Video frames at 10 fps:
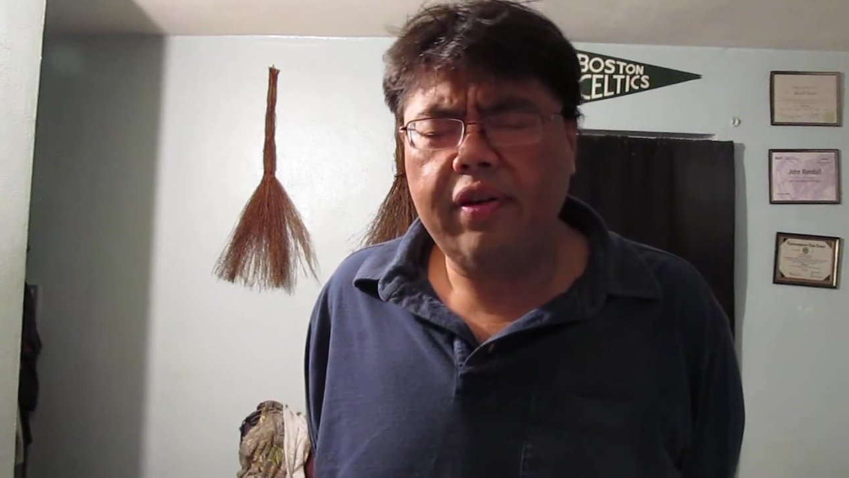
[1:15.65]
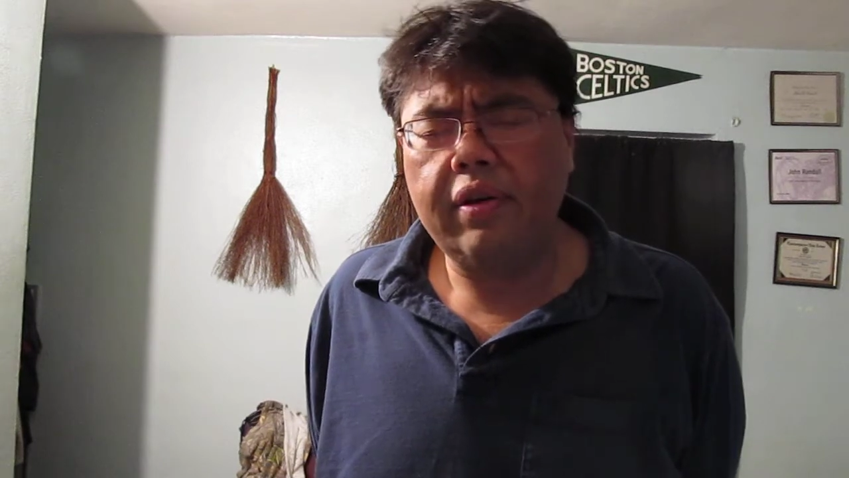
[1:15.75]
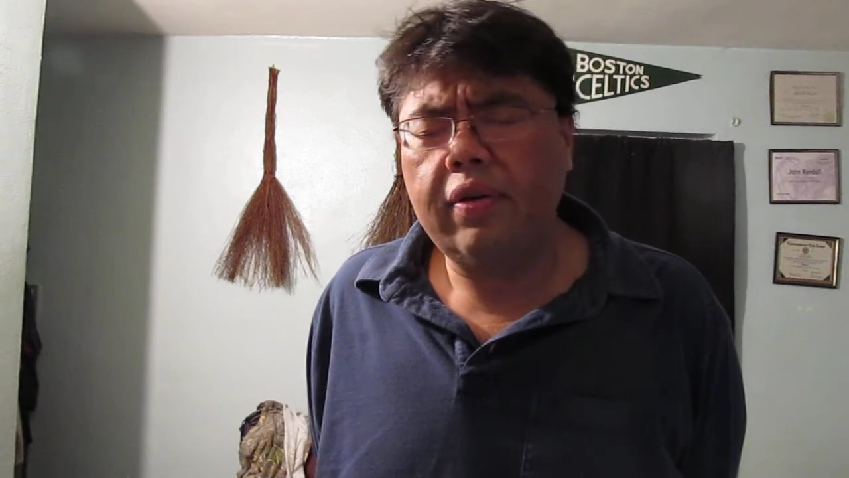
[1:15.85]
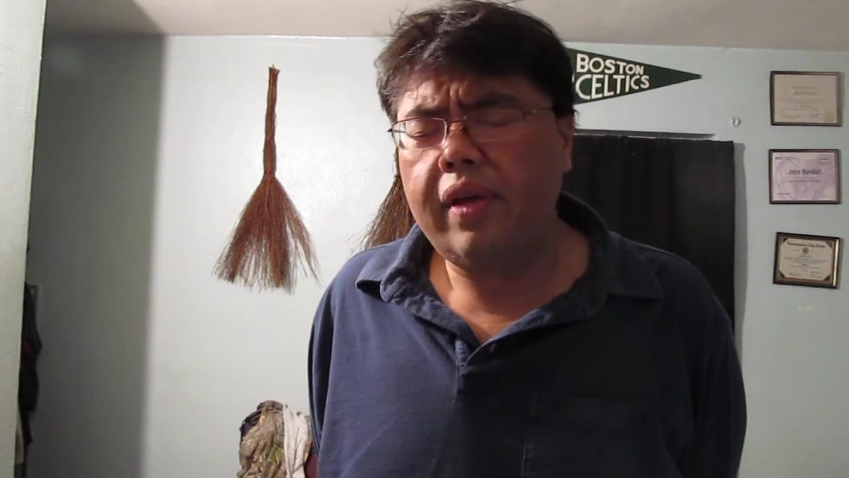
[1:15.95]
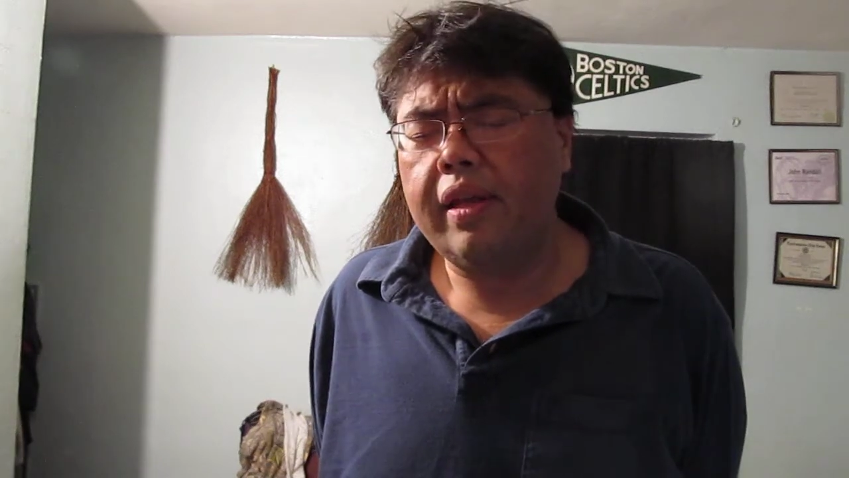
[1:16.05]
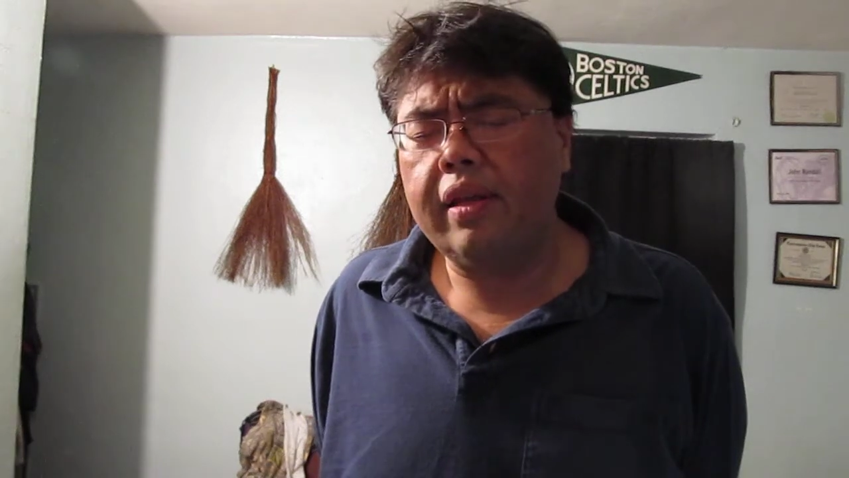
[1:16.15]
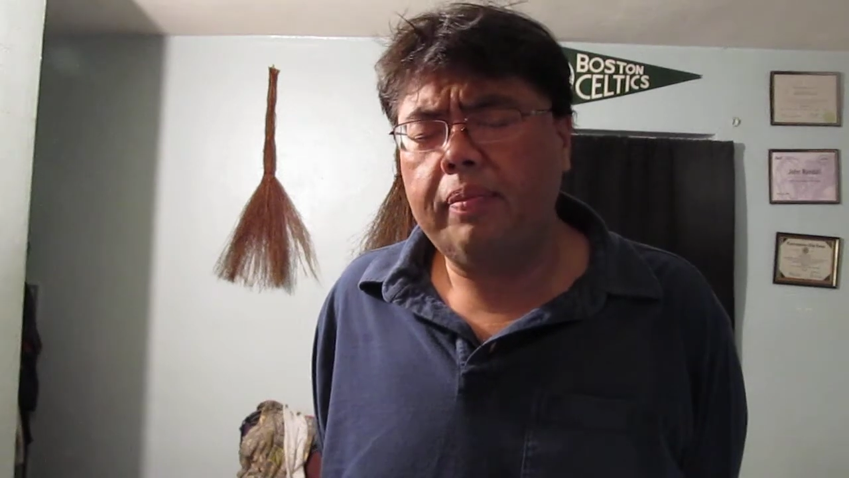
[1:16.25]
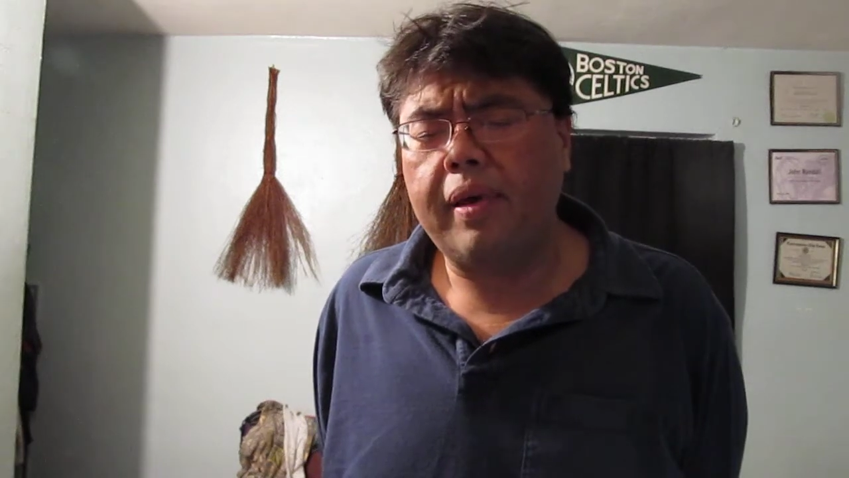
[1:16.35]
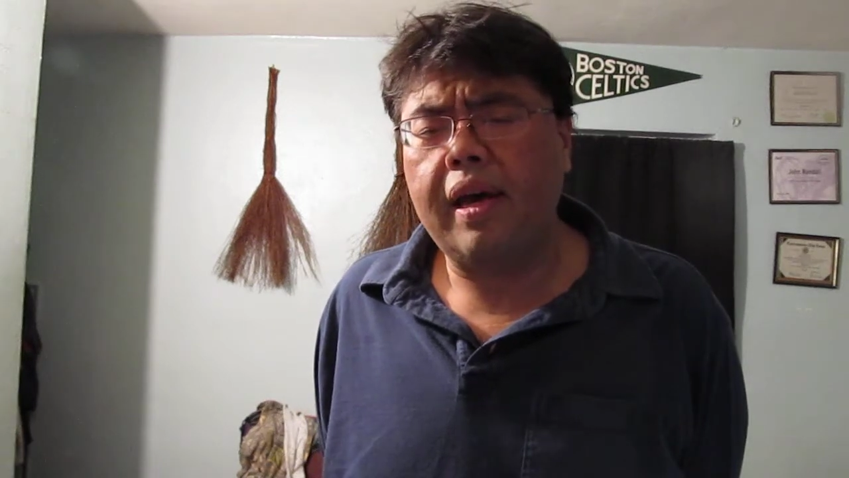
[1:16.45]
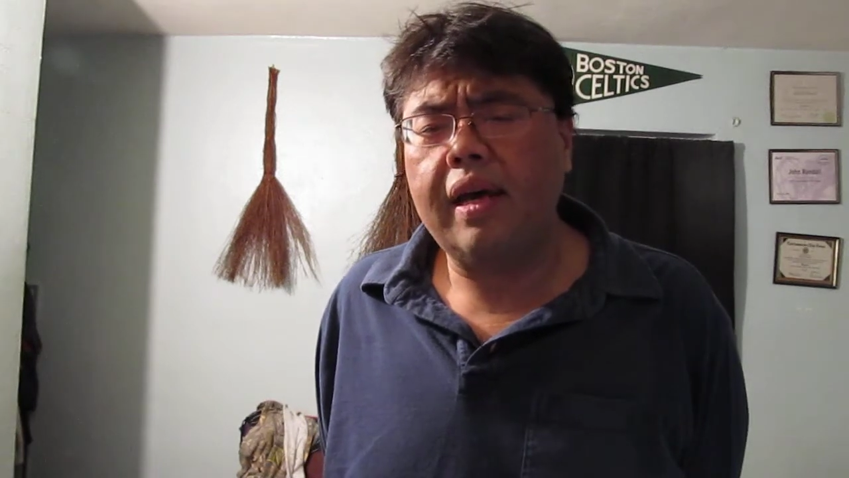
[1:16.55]
her in the
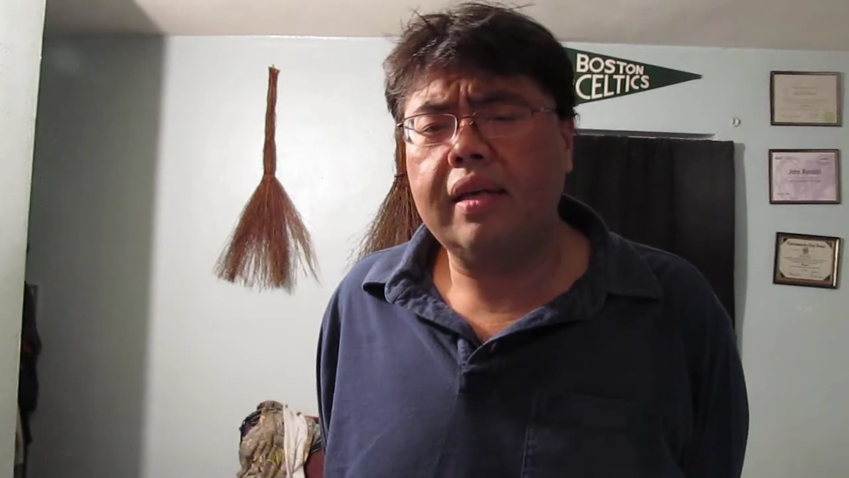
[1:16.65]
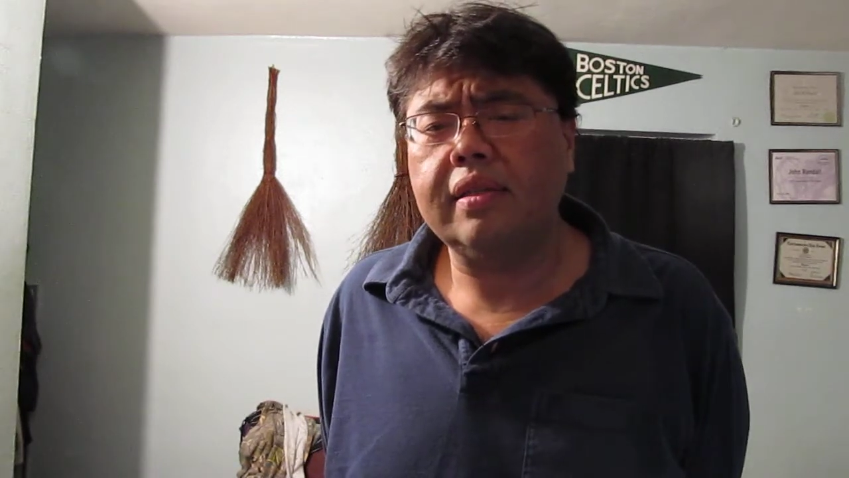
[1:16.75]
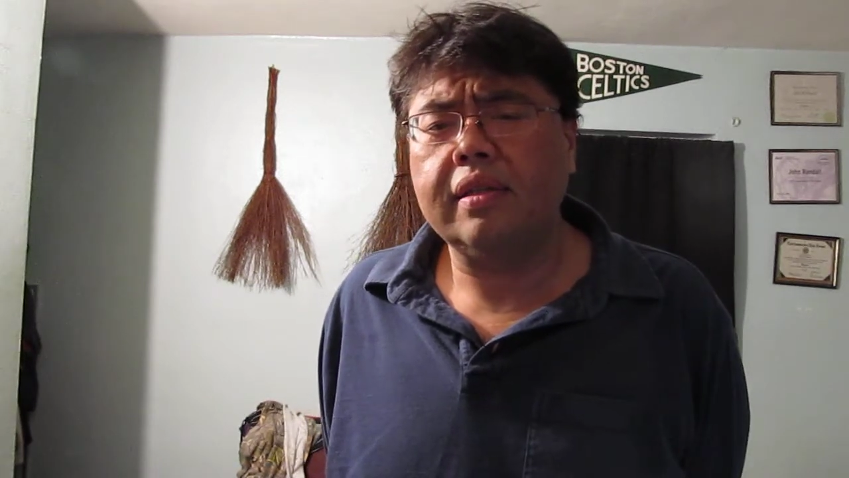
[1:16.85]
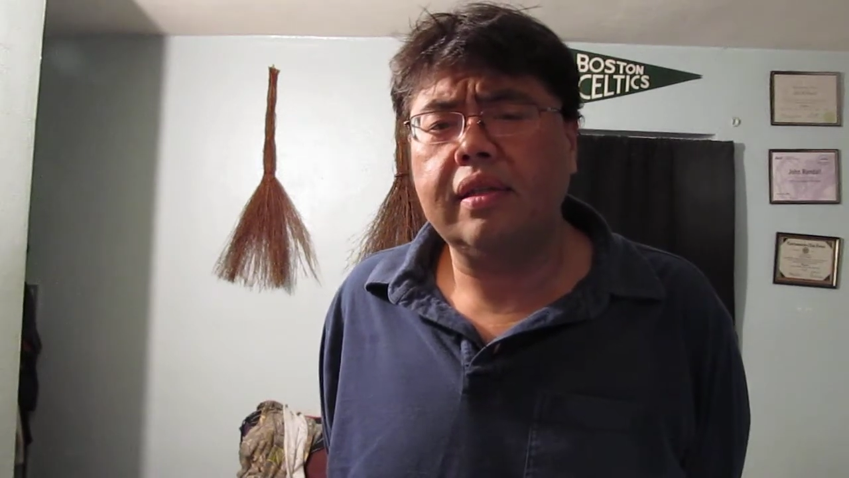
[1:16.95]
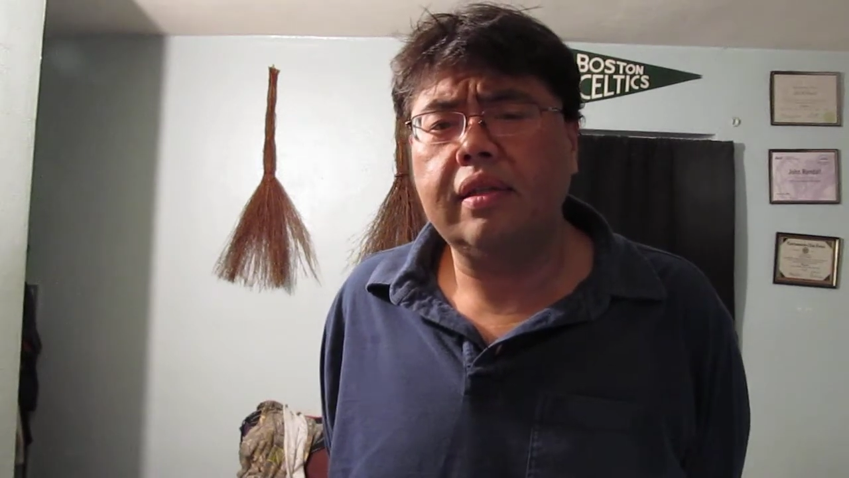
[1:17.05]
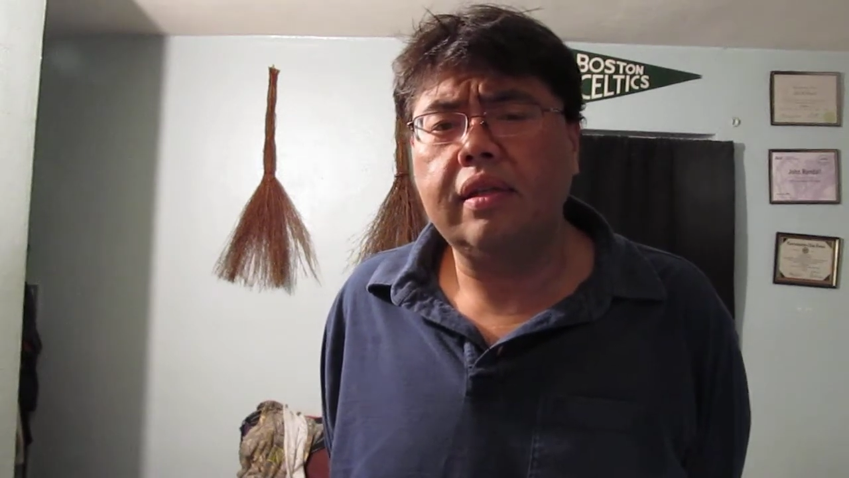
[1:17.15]
past